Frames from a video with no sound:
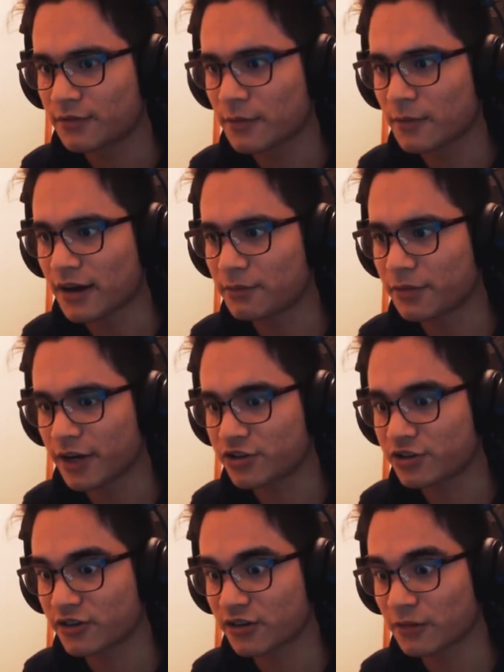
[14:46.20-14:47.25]
Is my mind
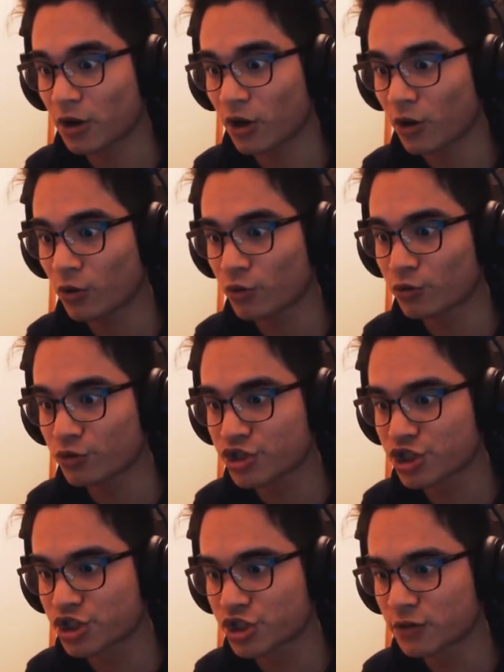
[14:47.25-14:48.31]
playing tricks on me? Oh,
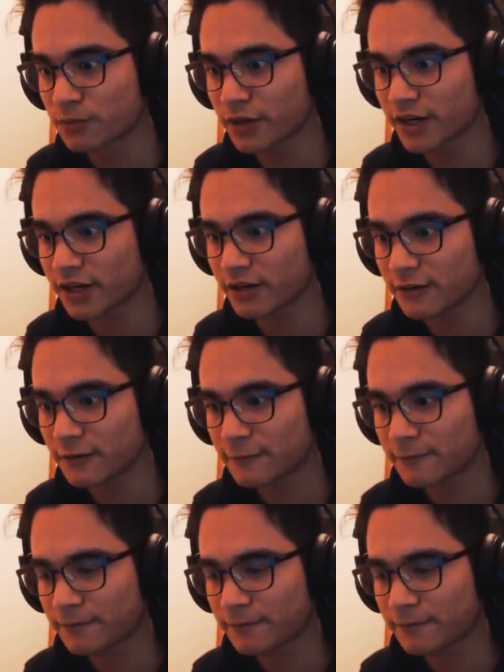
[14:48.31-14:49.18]
shoot, buddy!